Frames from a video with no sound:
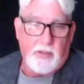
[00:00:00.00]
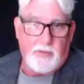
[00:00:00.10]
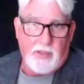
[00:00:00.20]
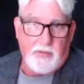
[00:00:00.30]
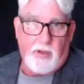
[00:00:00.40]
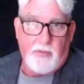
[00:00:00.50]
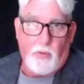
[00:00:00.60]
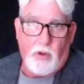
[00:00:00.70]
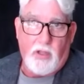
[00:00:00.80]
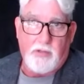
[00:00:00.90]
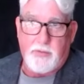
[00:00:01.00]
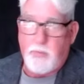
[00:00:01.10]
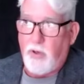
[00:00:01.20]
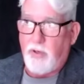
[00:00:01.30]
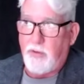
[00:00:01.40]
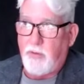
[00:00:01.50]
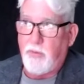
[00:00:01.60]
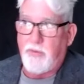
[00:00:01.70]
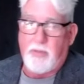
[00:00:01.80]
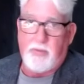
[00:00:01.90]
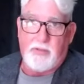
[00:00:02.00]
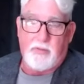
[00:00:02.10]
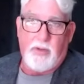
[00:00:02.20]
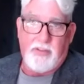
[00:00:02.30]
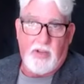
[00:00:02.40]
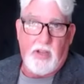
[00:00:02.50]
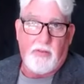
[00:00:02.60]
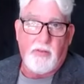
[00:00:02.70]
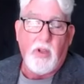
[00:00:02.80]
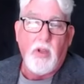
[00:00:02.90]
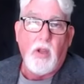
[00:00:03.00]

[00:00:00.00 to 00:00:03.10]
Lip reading: It's like I said, 4 o'clock this morning, silver was up 20 cents.